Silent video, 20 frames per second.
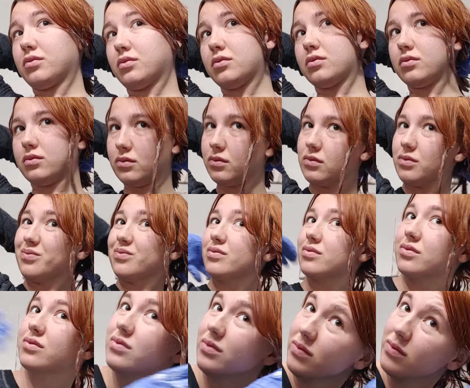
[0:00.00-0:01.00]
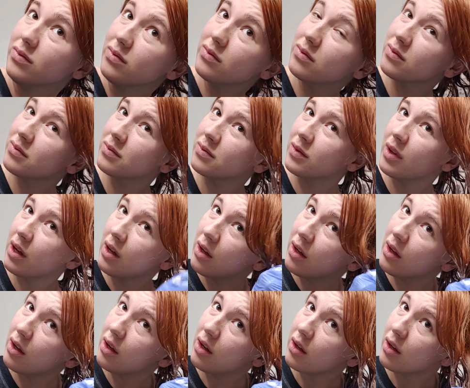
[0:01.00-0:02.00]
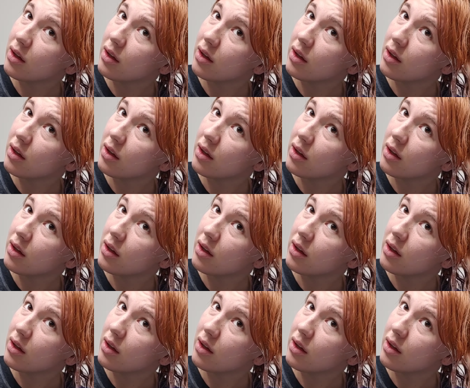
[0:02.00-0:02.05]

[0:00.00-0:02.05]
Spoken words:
know it's just going to work better for me.